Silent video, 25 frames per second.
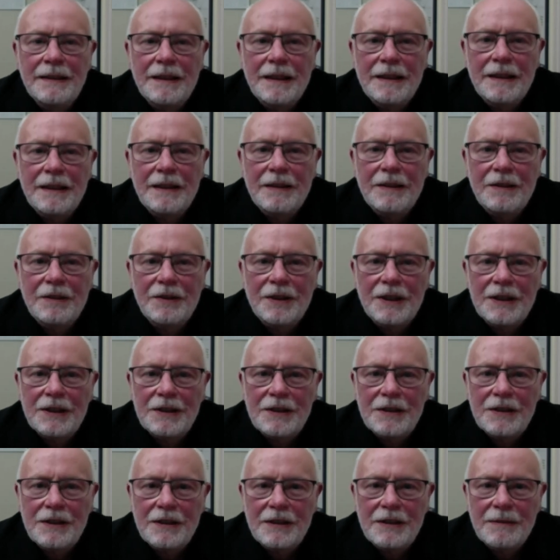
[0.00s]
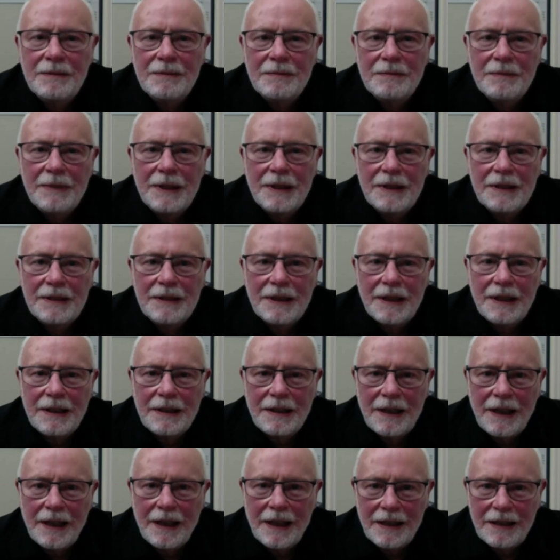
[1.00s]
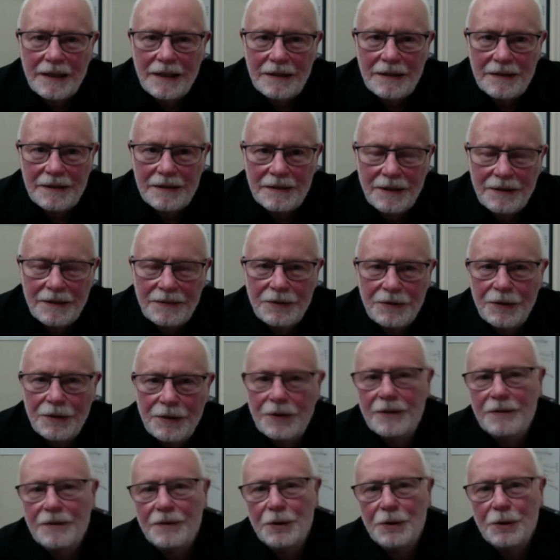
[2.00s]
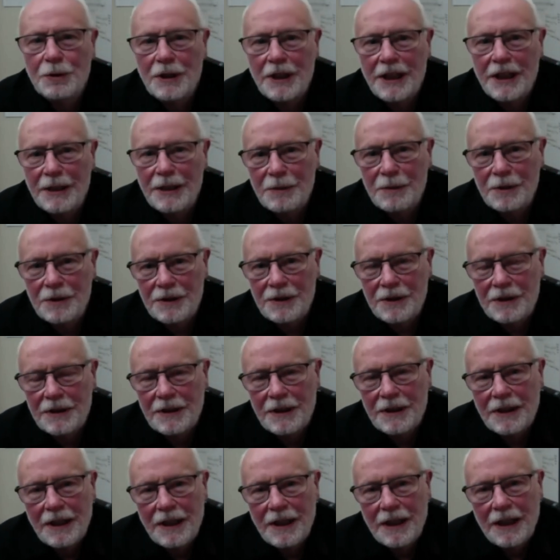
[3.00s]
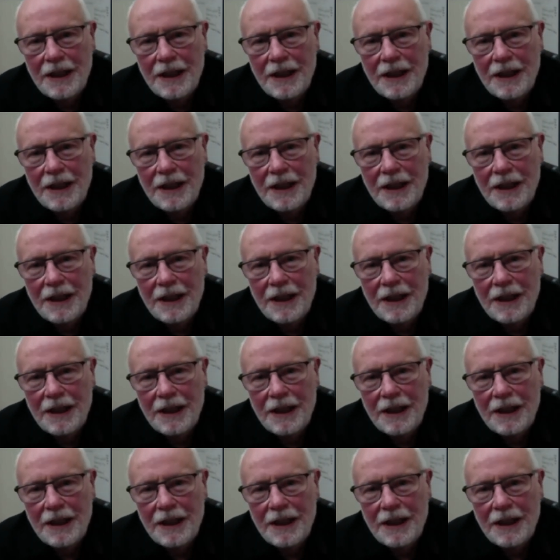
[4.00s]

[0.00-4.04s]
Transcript: uh, on this, but uh, now the fruit of your labours.